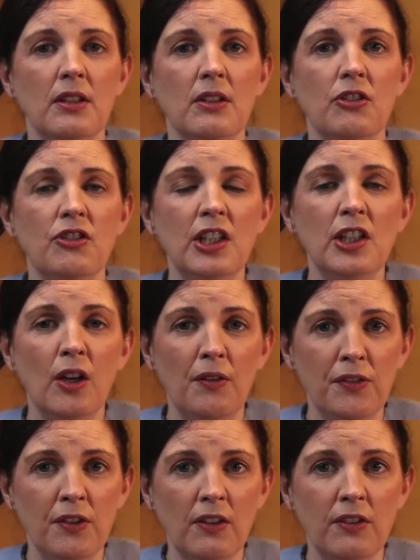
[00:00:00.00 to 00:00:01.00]
She
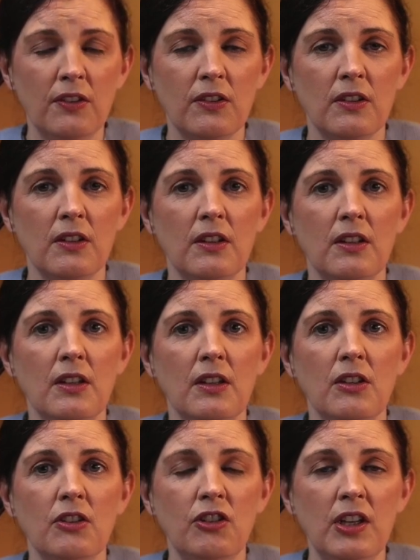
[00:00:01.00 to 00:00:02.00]
loves us.
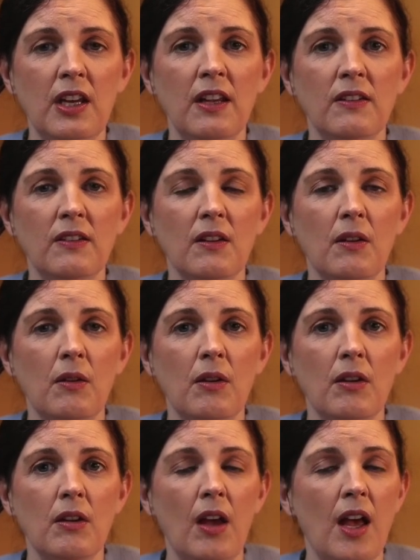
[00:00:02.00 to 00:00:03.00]
She
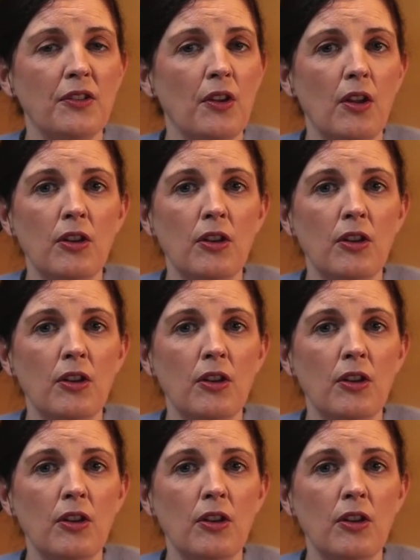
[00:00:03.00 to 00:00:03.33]
has